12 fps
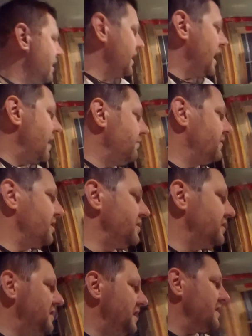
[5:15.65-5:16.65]
Okay,
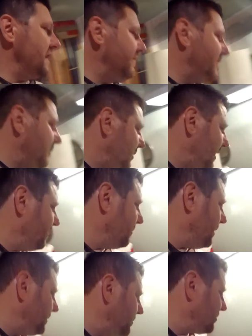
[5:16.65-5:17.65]
just leave them,
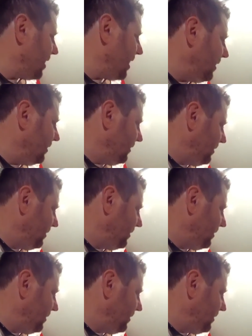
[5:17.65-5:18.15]
let them dry.